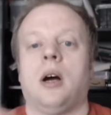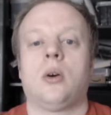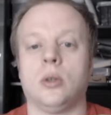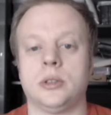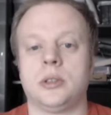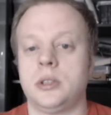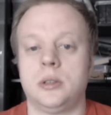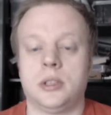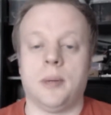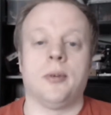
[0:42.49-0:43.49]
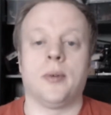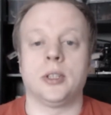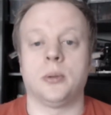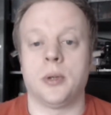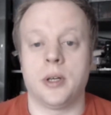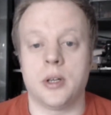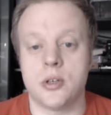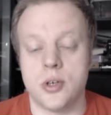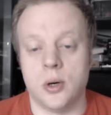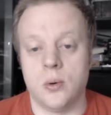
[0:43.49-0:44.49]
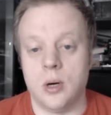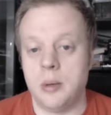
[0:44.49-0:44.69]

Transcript: across to some device I wanted to control.